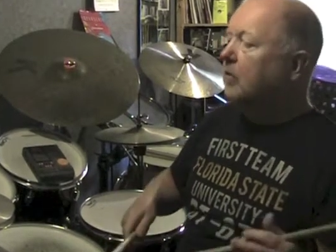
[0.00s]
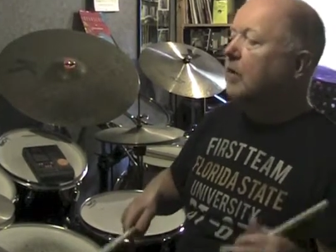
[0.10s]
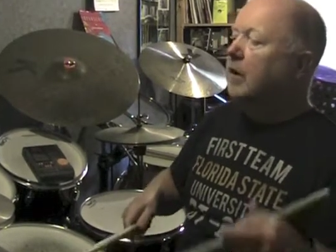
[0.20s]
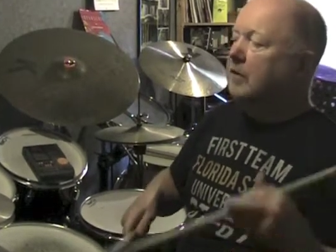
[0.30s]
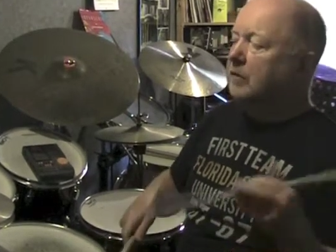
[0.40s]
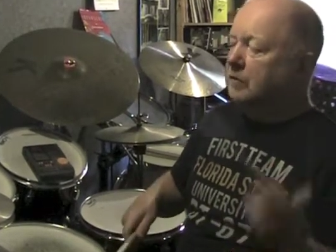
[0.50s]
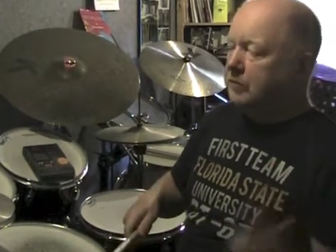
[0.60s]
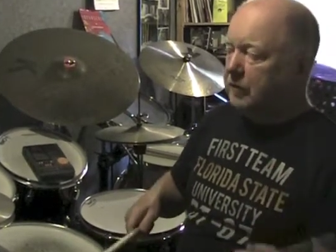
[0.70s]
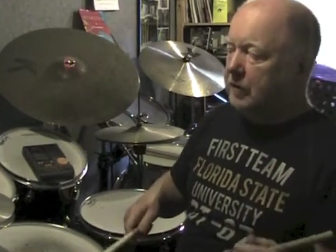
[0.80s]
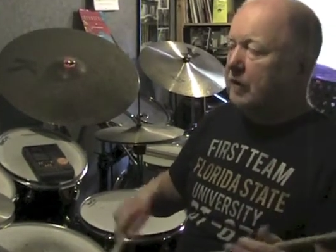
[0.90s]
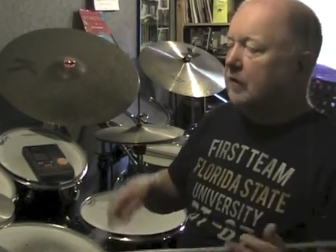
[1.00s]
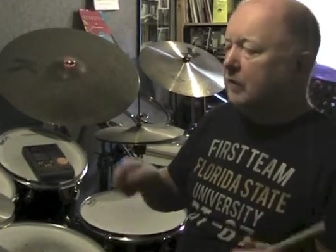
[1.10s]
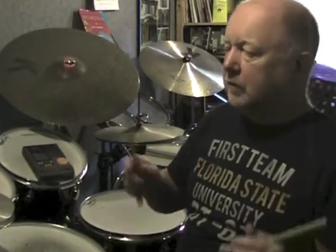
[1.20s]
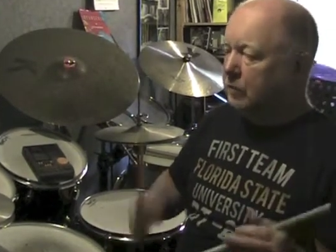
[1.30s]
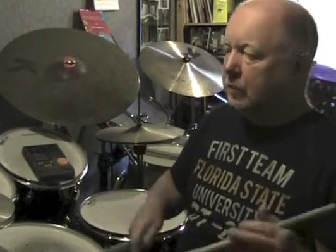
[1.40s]
and a 3 and
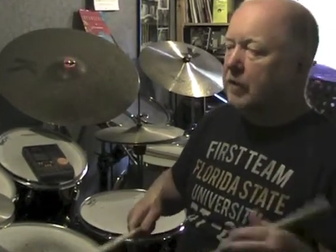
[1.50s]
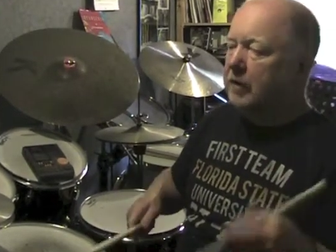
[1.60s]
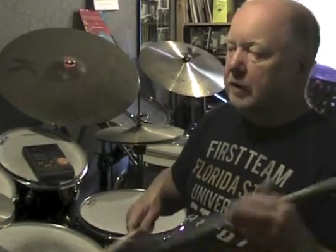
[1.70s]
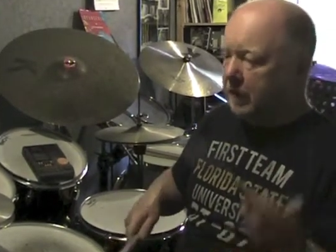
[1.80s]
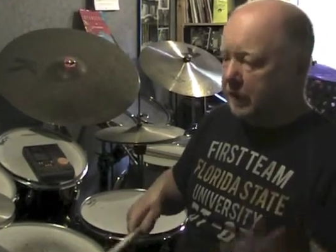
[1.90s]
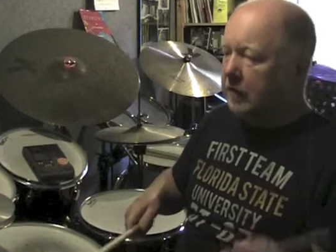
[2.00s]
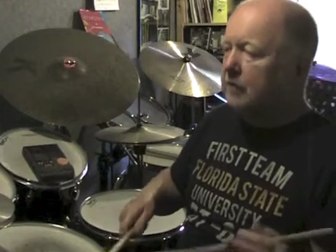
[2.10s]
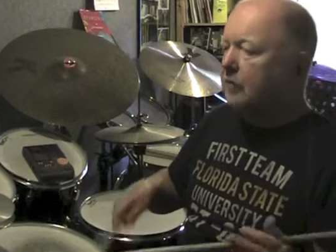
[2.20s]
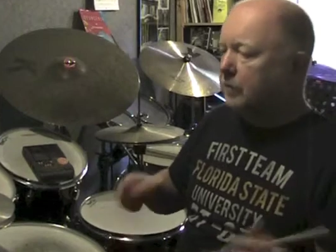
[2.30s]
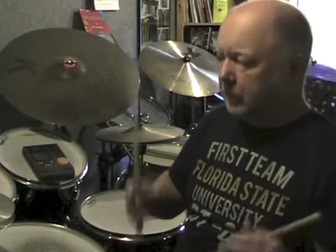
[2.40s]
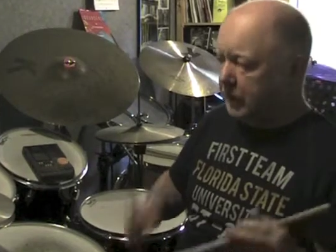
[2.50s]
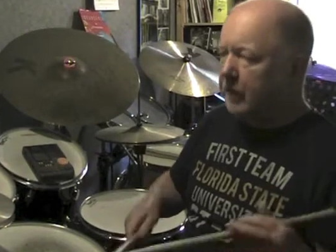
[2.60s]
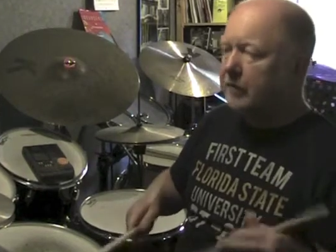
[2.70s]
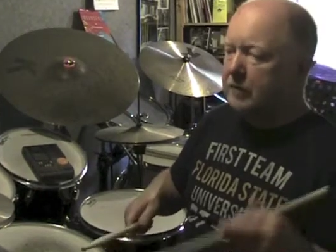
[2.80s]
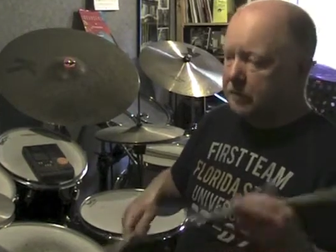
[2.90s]
a 1E and a 2E
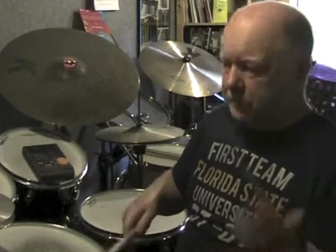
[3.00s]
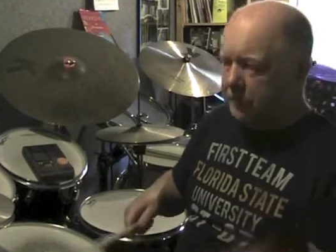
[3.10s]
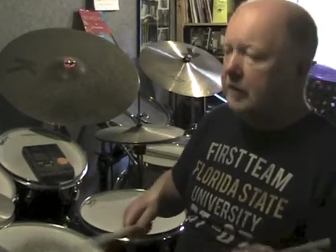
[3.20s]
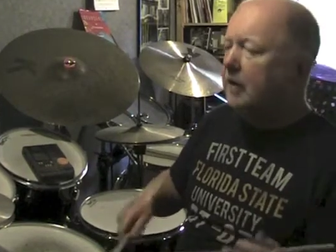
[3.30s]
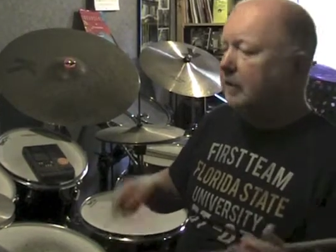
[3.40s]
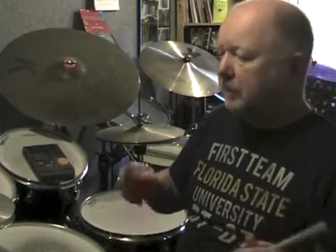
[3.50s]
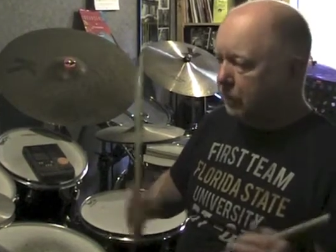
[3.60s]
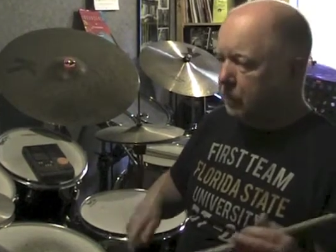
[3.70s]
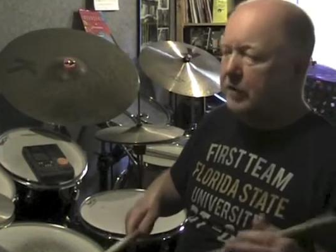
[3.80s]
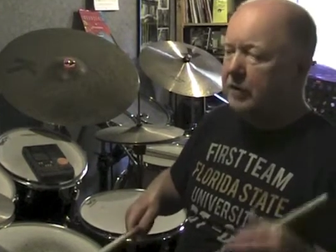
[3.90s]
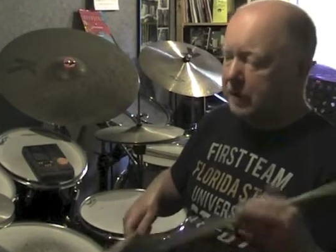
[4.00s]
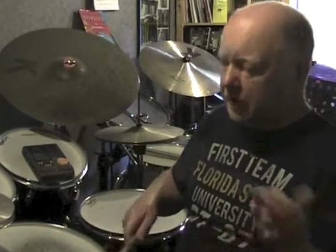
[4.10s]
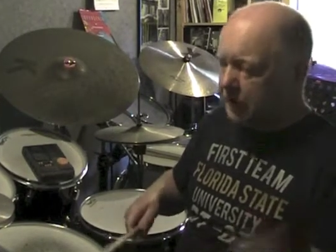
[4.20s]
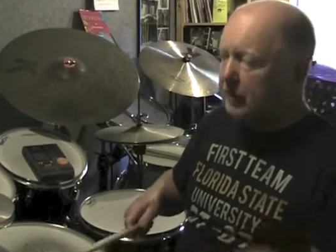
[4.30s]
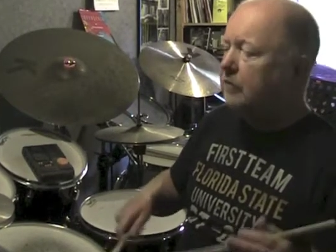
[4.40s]
and a 3E and a 1E
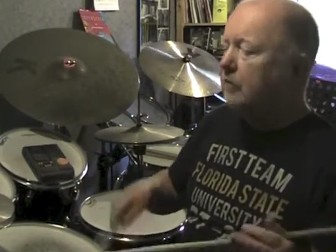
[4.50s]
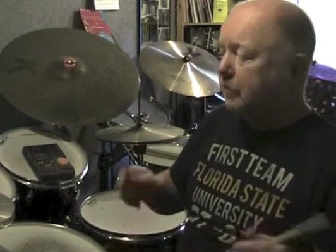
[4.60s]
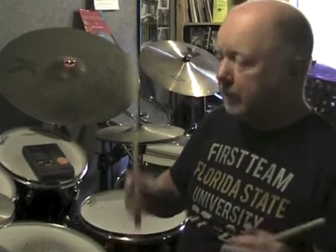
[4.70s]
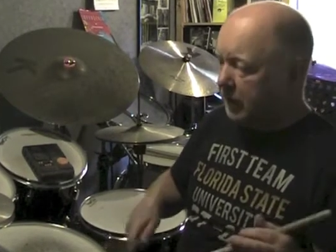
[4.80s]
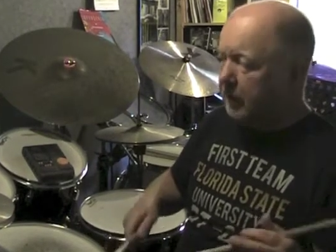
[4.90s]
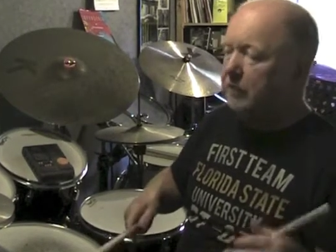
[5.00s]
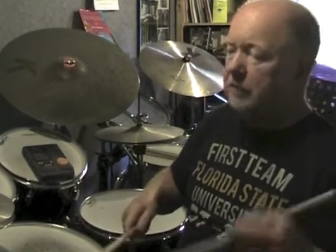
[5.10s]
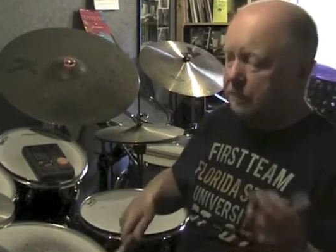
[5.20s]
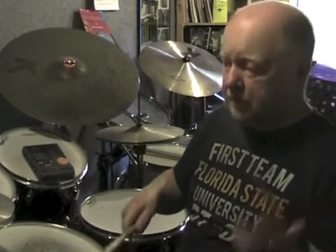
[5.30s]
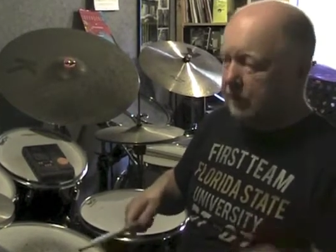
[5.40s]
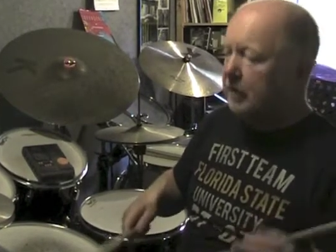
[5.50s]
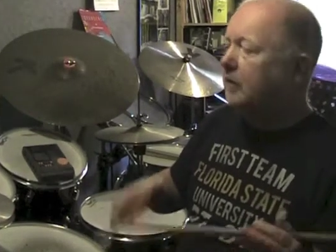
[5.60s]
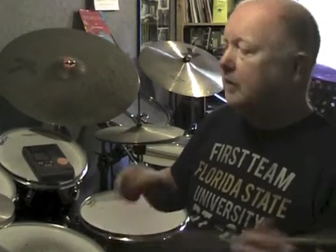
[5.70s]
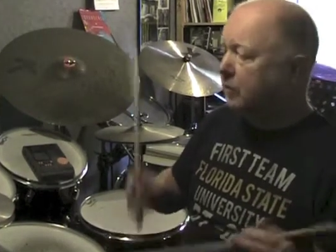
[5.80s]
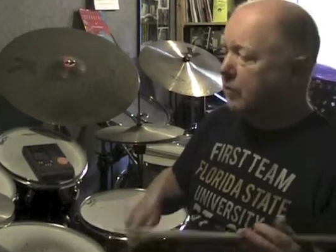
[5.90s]
and a 2E and a 3E
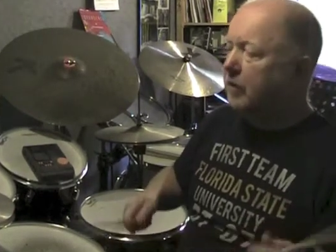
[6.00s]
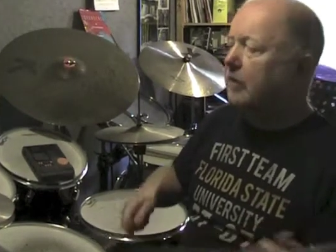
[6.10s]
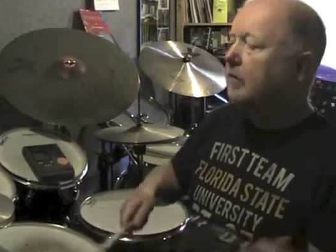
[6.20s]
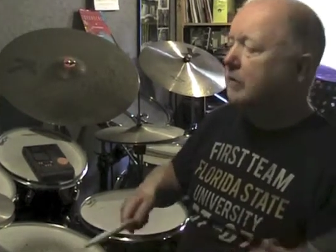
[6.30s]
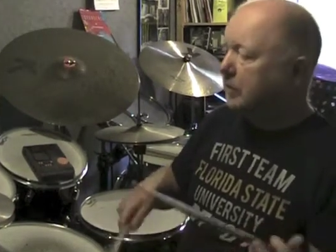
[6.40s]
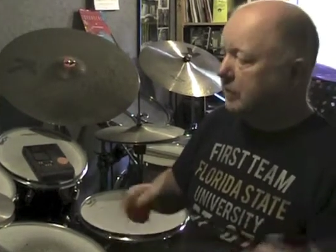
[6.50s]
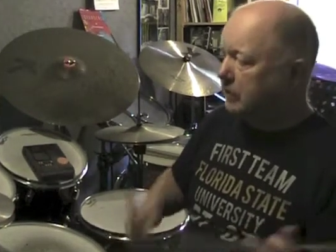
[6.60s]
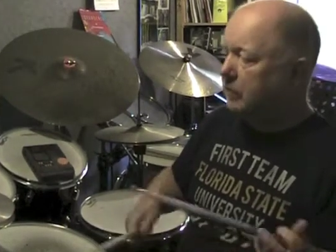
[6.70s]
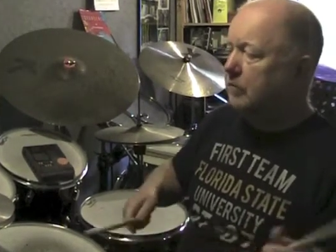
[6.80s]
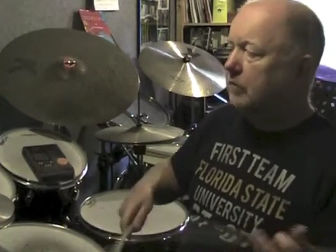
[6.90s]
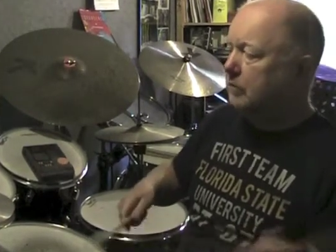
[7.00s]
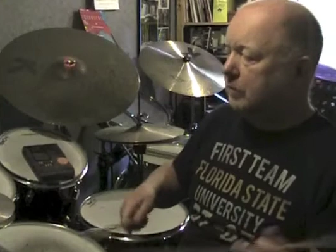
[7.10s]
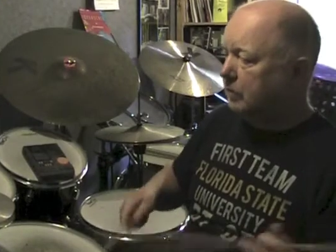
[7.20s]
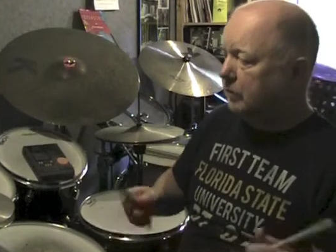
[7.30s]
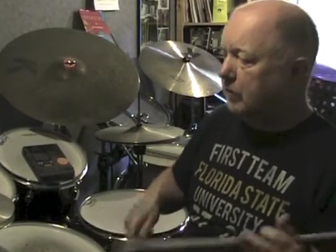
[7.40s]
and a 1, 2,
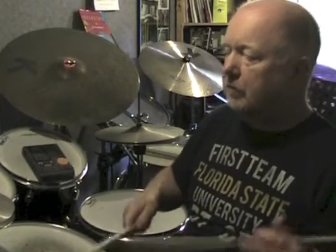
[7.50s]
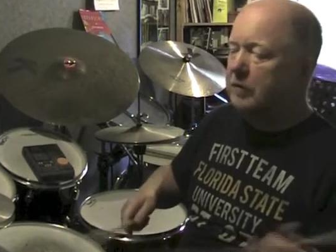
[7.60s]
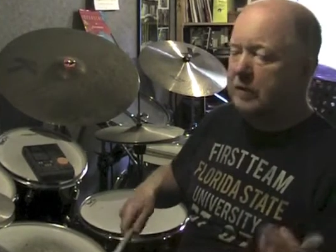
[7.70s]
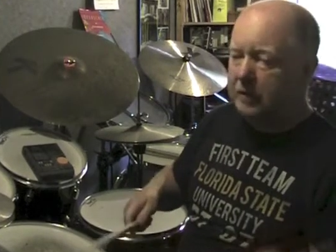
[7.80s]
3.